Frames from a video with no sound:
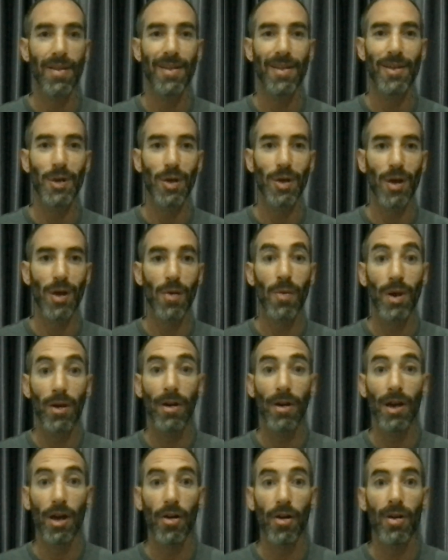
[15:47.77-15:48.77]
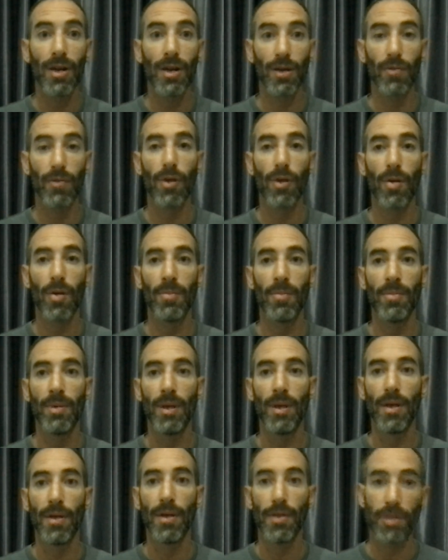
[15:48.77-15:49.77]
you know, we're learning from
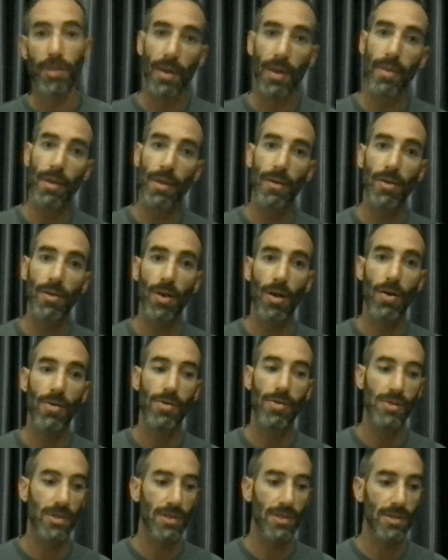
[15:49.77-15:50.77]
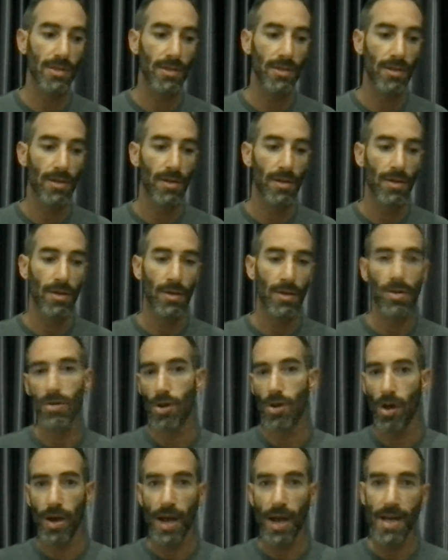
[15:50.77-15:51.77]
thing that goes
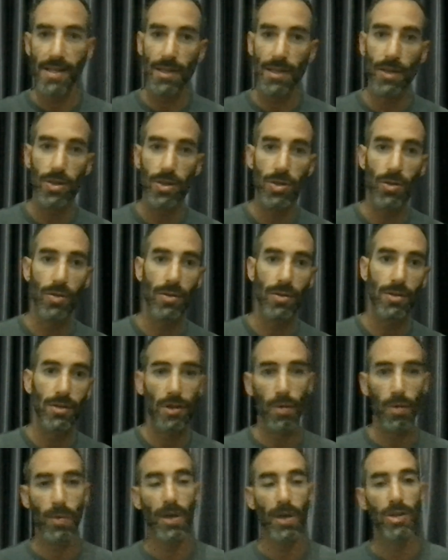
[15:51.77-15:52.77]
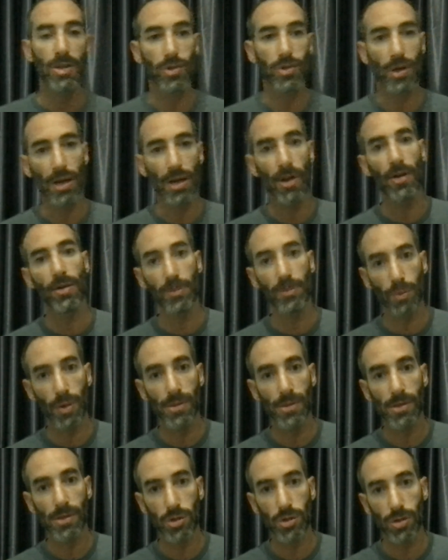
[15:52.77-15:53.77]
not as it should, so we should learn
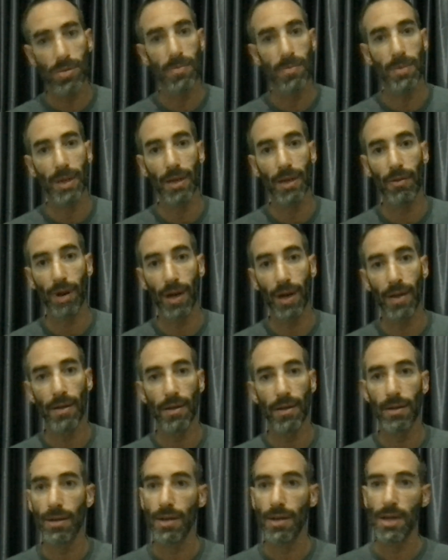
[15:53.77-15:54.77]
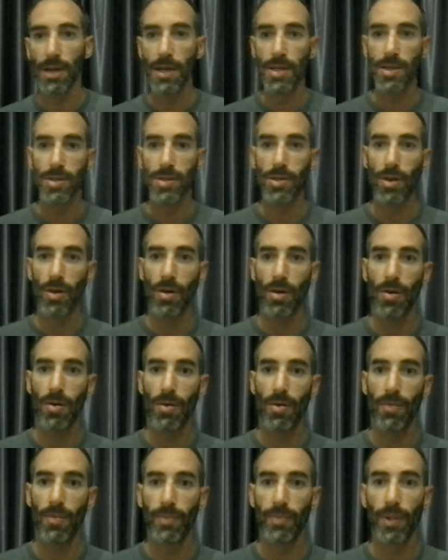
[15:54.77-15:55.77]
what should be, right?
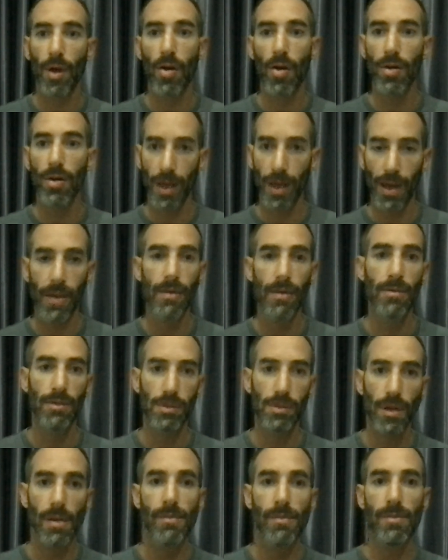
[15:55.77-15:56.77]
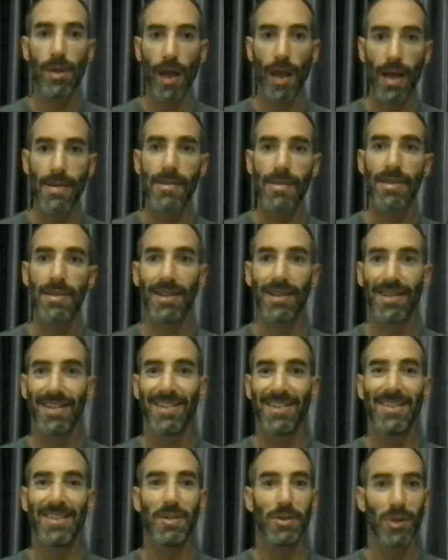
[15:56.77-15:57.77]
So, okay, I
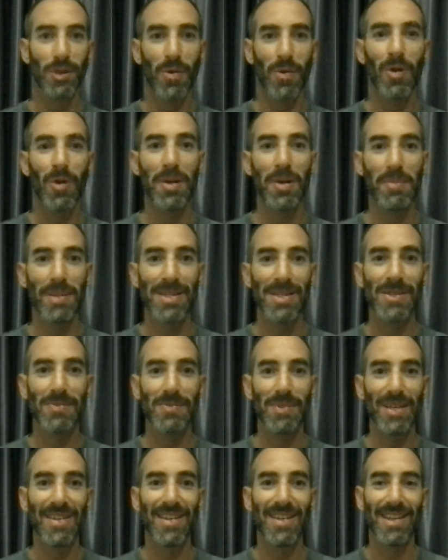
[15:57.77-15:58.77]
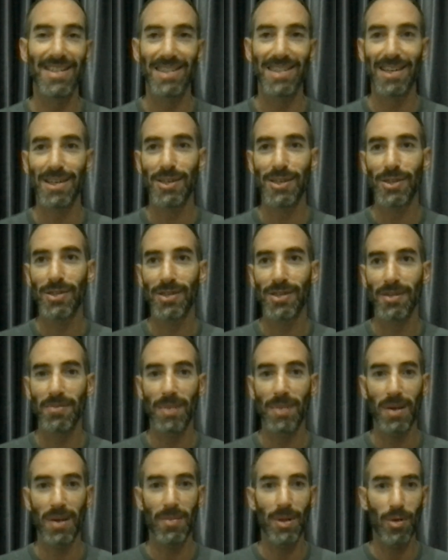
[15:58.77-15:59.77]
still don't want to miss meetings, and it's
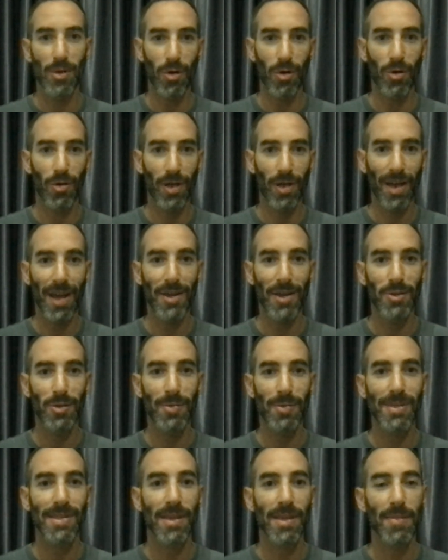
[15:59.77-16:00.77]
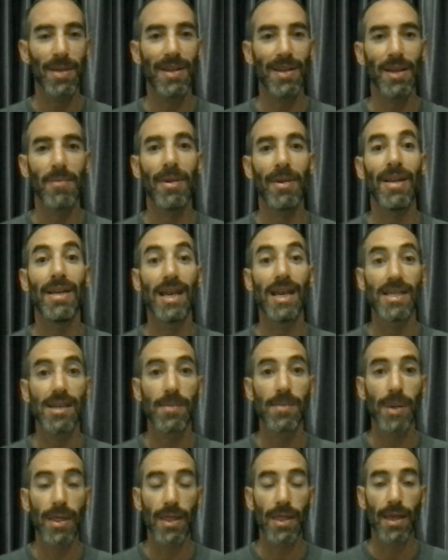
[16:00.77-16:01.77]
maybe not okay to miss the meeting, but it
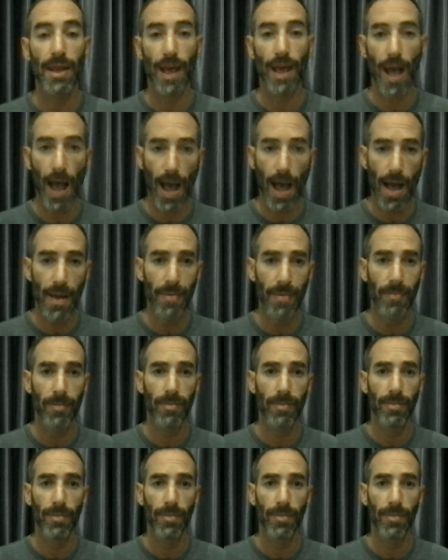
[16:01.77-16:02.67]
doesn't mean that I'm